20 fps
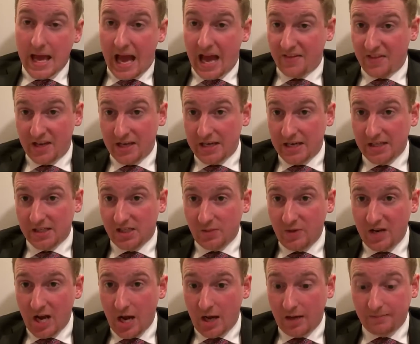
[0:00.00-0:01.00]
I think it needs to
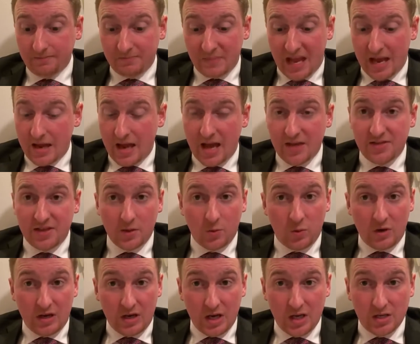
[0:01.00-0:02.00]
be done. I, I, think
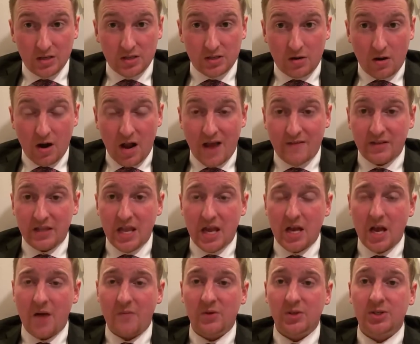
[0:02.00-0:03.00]
we need to start having that
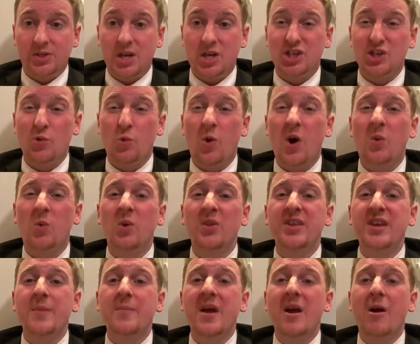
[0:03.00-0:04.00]
conversation. What will
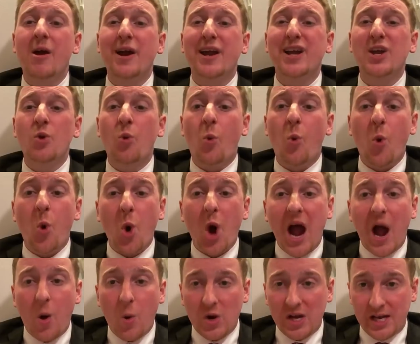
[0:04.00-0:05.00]
the American
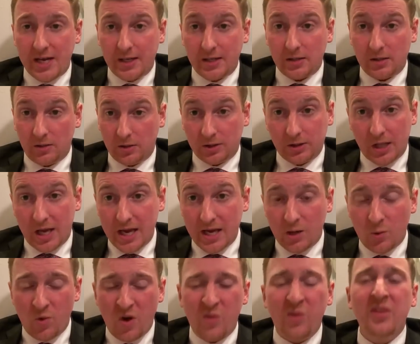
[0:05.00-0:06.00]
Huawei look
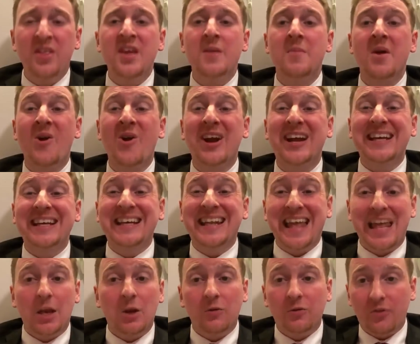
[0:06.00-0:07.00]
like? What will the American
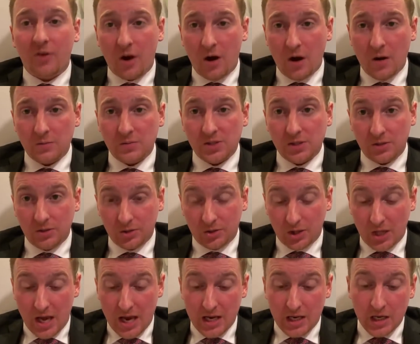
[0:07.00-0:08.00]
Lenin Farms look
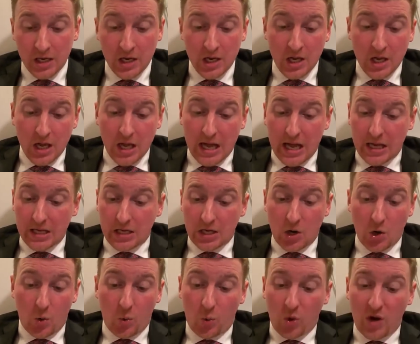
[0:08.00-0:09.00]
like? Uh, you
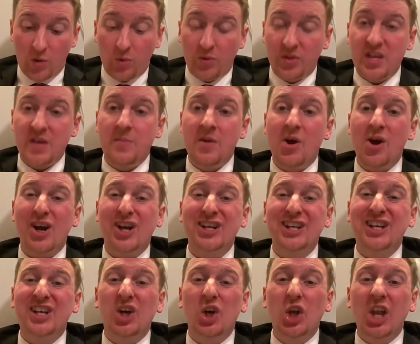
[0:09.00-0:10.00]
know, what will the
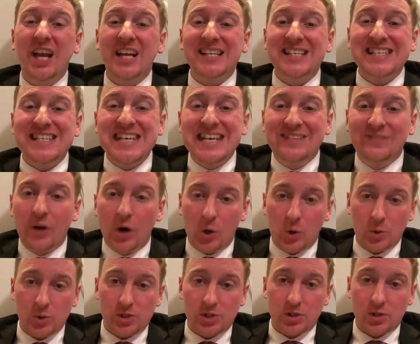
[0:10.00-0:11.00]
American
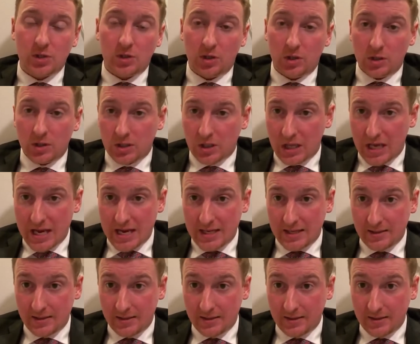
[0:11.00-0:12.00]
Colectivos look
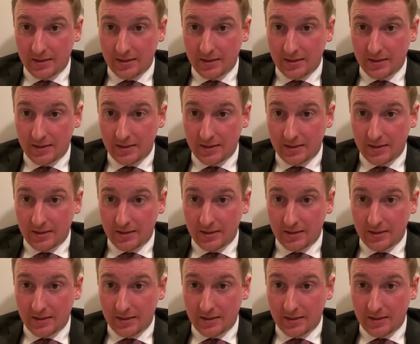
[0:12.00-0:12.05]
like?